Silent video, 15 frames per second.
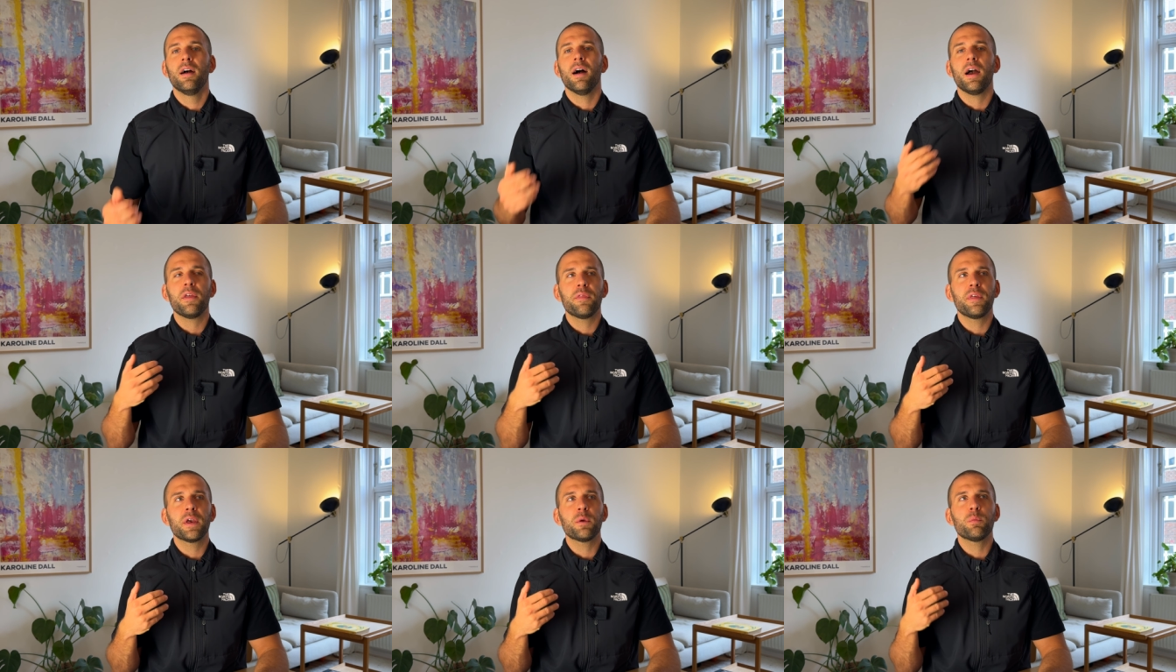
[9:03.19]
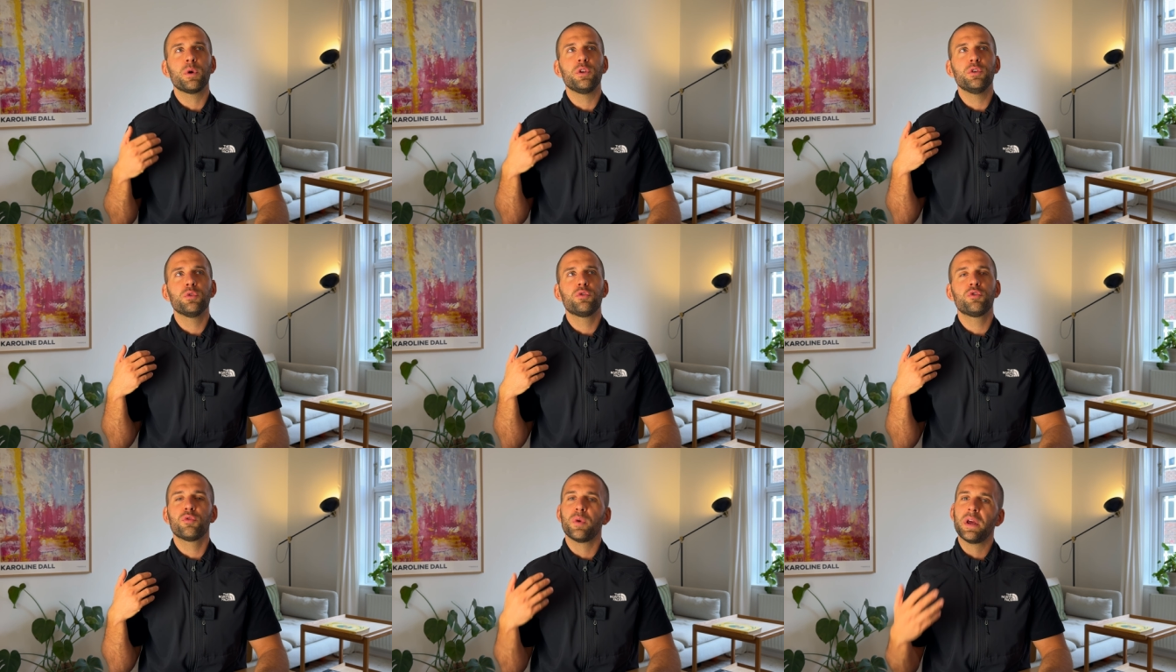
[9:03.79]
I think when
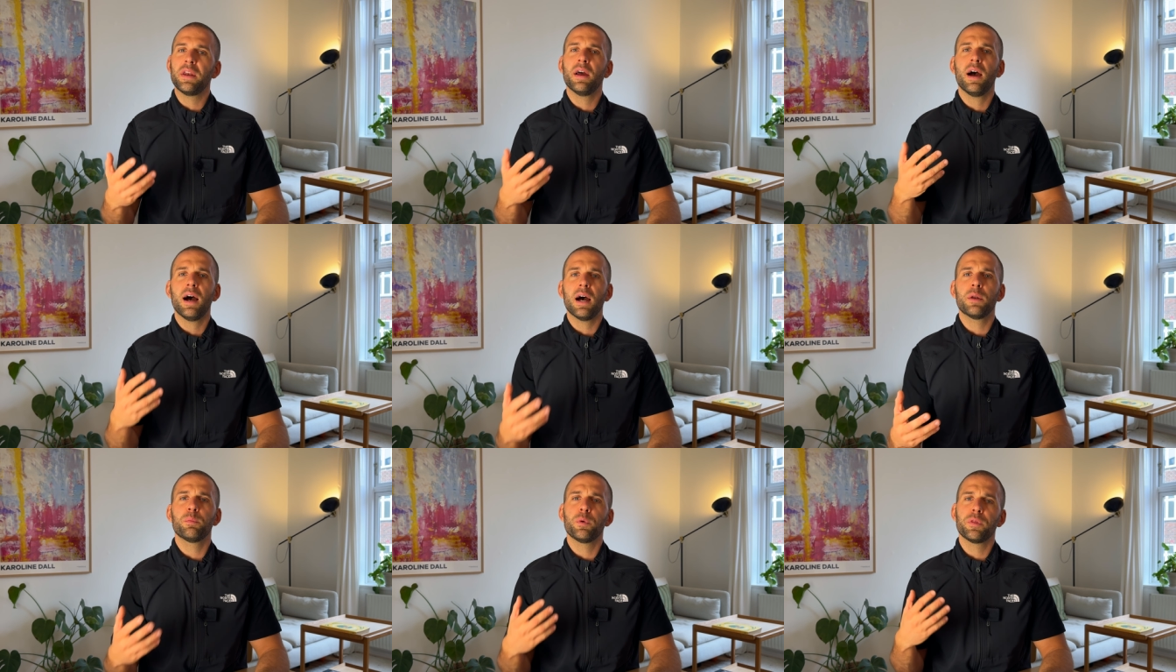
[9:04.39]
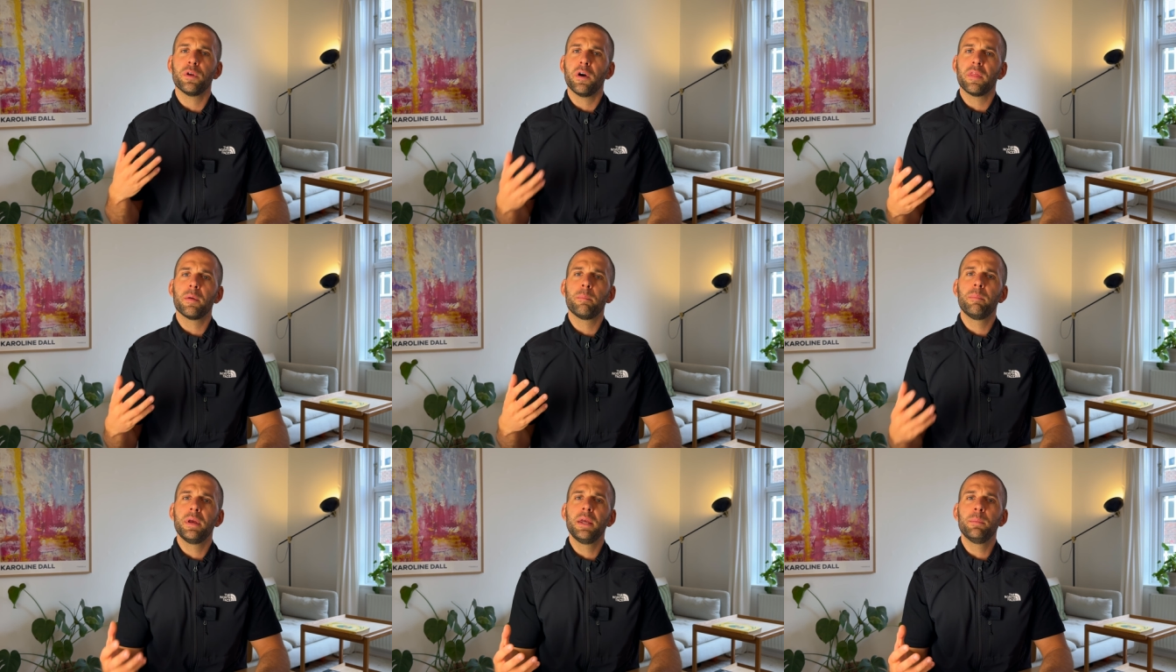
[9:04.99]
you train hard with other
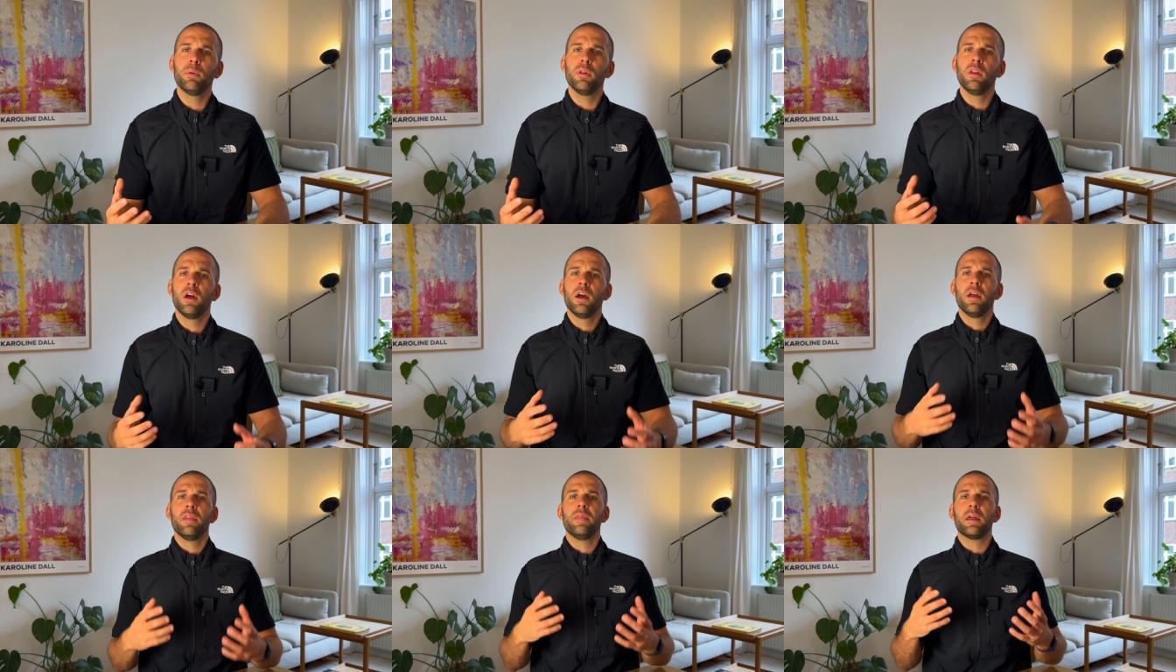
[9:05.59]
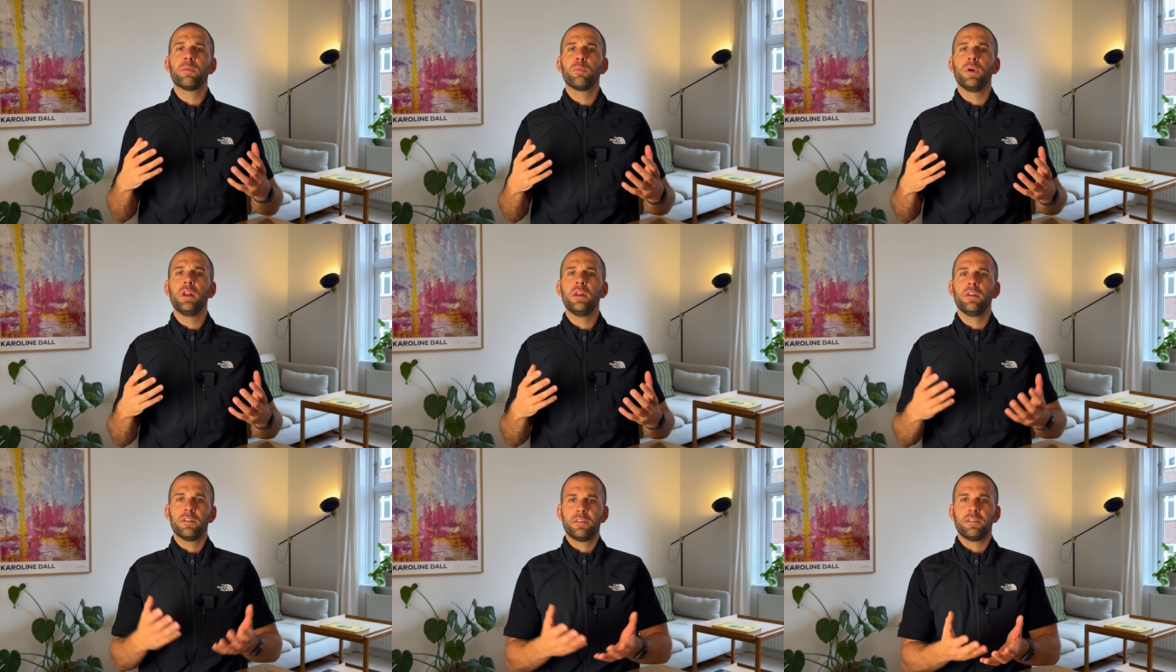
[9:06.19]
people, that
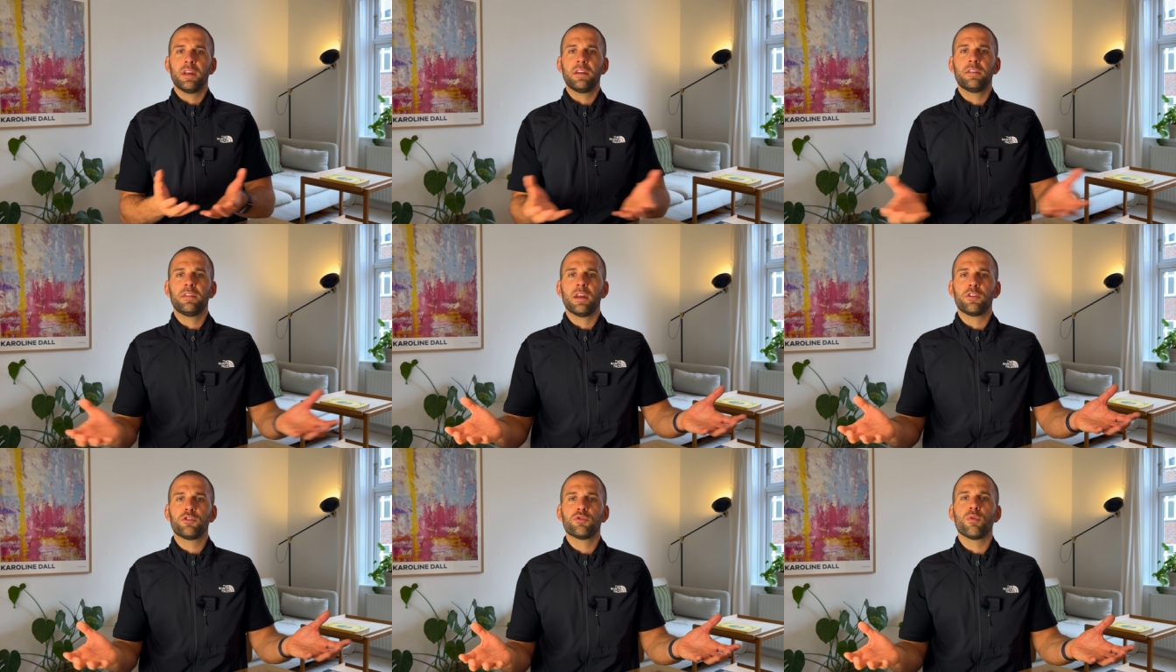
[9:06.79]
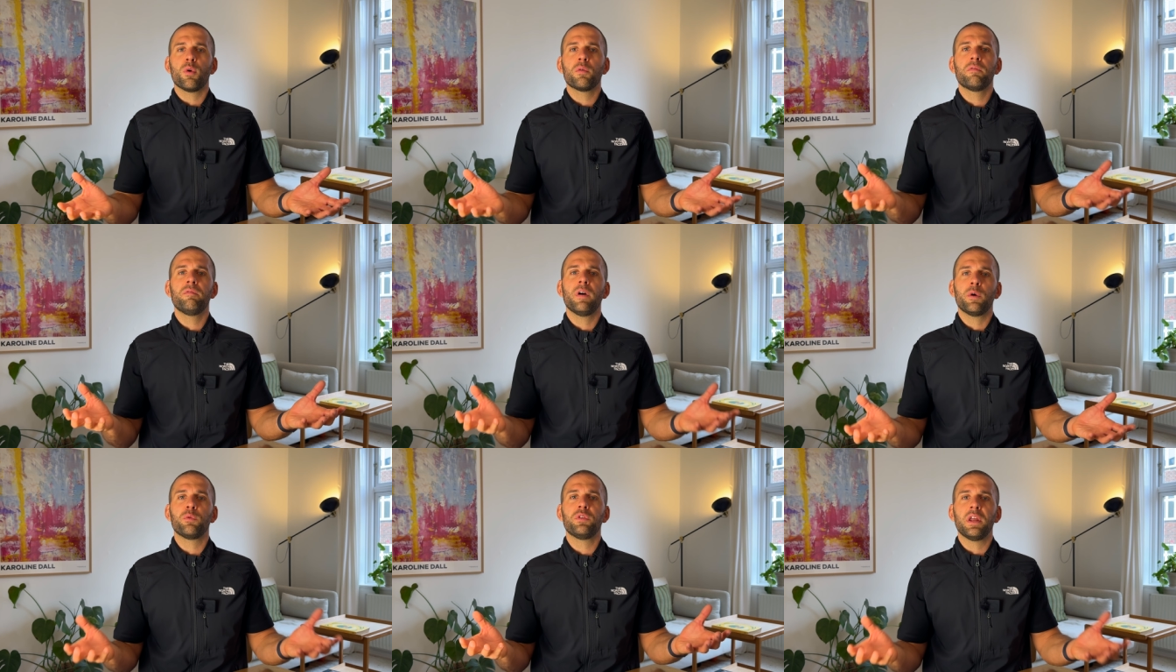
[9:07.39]
really sets a strong
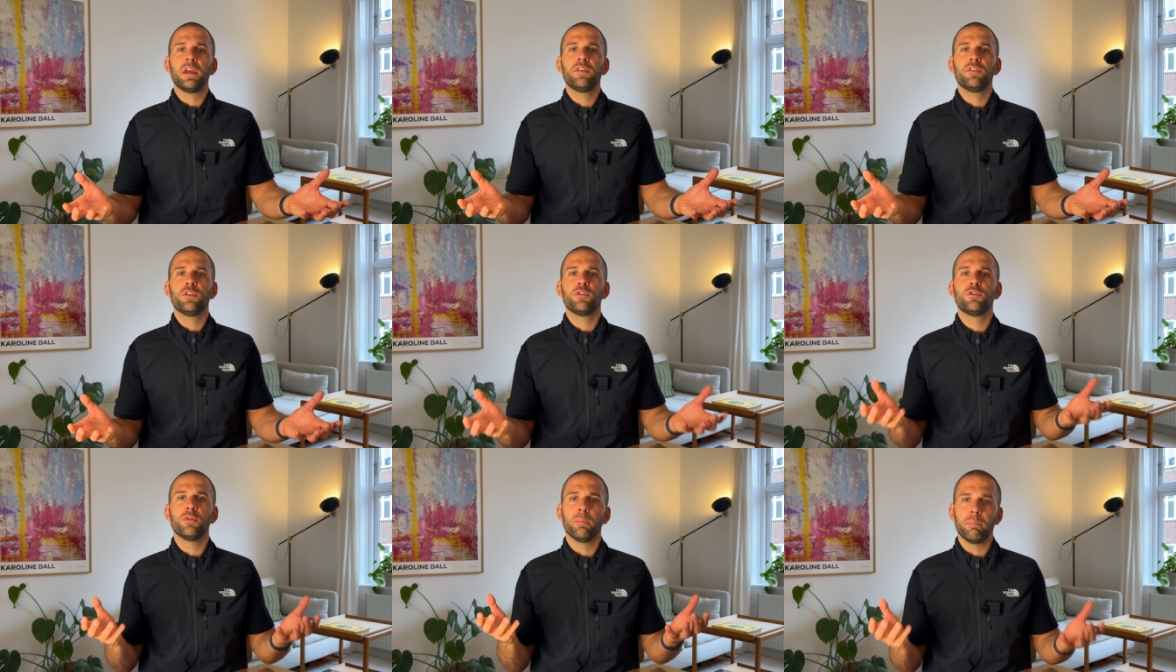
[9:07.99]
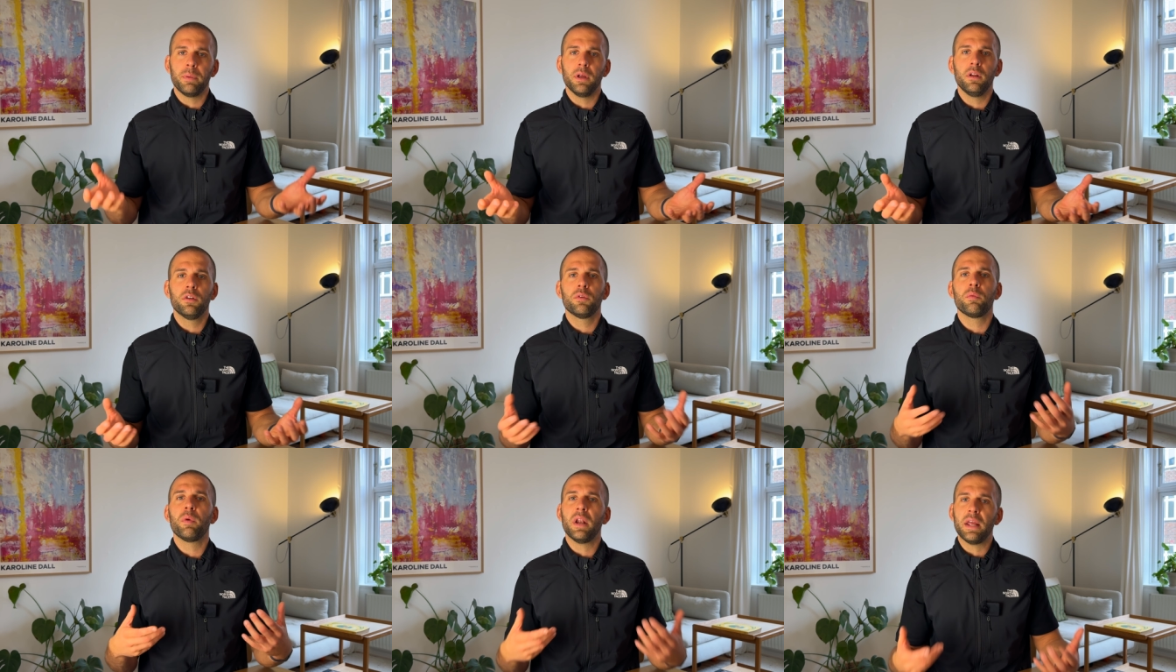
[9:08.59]
foundation to build
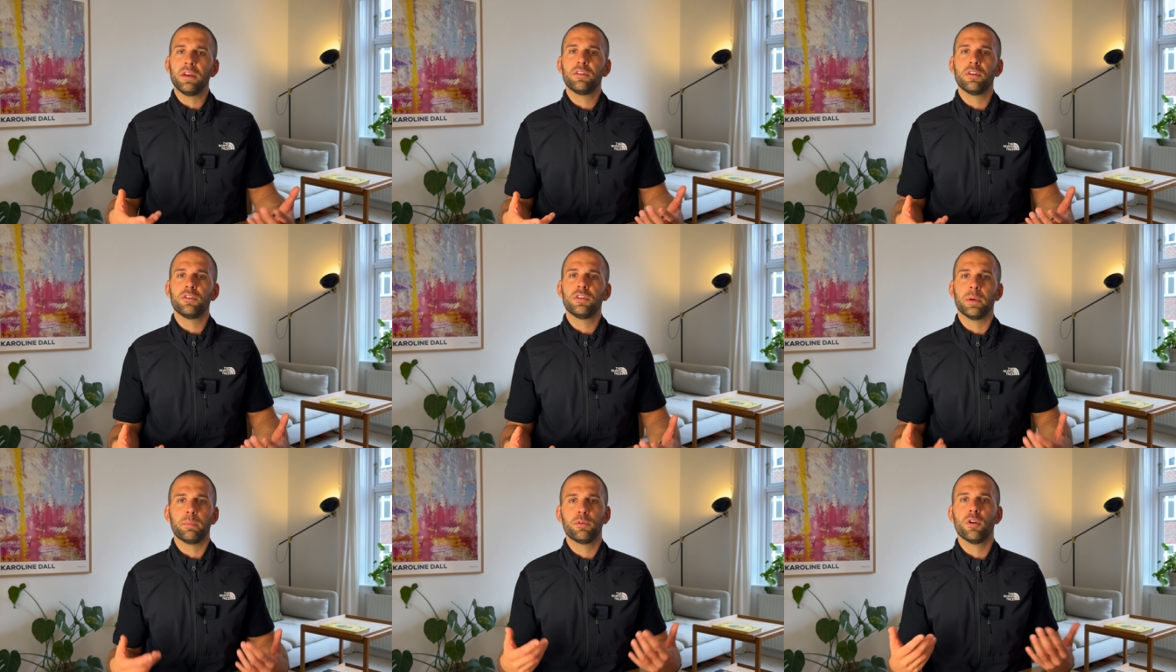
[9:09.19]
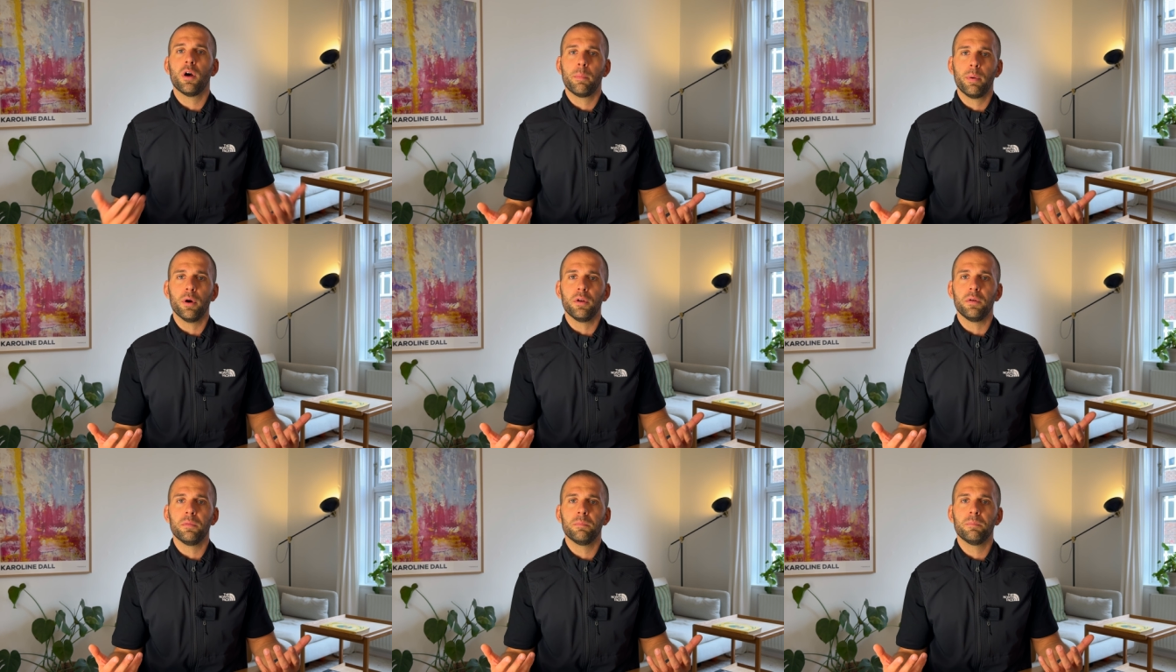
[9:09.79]
relationships upon.